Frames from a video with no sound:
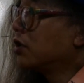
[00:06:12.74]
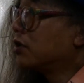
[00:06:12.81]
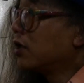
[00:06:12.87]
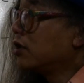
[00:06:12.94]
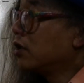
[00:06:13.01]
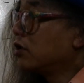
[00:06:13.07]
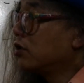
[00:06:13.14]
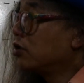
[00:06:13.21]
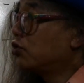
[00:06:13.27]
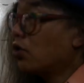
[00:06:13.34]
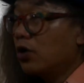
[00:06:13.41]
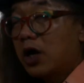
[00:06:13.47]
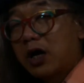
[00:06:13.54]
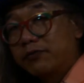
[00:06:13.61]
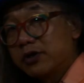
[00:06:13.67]
the, you
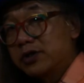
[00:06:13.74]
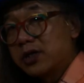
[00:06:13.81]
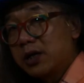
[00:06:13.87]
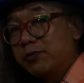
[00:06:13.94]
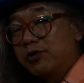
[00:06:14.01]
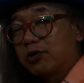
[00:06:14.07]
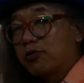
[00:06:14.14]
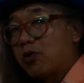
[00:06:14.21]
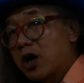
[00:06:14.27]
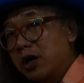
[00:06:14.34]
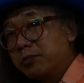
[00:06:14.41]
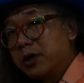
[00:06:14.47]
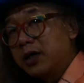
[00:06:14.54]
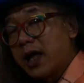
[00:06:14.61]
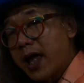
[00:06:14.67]
don't have the same
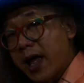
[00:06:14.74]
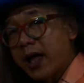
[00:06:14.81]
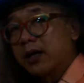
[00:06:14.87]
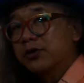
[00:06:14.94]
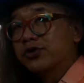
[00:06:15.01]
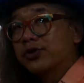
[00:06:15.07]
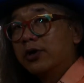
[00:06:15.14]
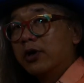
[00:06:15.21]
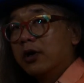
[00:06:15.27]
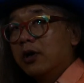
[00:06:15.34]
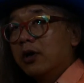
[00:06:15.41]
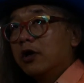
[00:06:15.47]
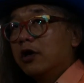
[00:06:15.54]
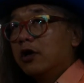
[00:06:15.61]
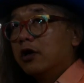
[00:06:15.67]
requirement as
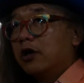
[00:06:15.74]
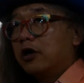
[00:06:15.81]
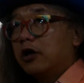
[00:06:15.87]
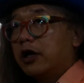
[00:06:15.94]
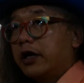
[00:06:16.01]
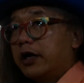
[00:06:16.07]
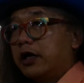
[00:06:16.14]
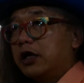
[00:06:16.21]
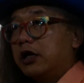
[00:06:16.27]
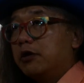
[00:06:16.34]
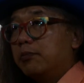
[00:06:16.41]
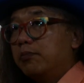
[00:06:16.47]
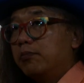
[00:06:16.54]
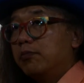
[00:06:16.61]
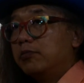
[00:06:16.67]

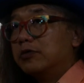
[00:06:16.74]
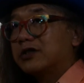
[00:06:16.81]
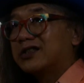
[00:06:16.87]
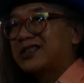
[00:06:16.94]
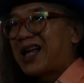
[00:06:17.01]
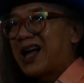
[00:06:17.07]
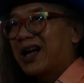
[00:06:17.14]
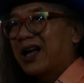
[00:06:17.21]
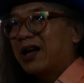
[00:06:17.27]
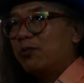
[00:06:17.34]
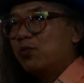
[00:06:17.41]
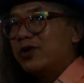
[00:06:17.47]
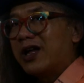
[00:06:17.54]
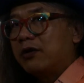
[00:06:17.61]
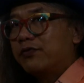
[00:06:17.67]
a sound
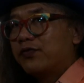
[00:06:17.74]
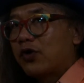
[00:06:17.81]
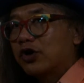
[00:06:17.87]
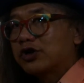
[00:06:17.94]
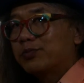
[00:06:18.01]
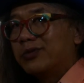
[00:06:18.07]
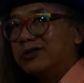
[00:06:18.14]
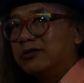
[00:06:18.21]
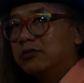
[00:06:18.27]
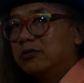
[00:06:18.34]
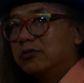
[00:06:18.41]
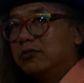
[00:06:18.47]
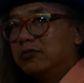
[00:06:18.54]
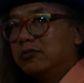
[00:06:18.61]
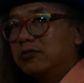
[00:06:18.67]
reinforcement
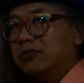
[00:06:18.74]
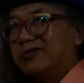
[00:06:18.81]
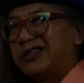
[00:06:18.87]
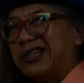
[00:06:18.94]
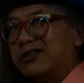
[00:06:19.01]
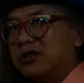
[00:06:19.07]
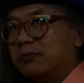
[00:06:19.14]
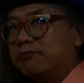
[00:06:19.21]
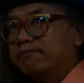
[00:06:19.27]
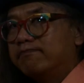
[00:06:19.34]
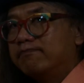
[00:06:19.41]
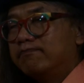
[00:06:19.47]
system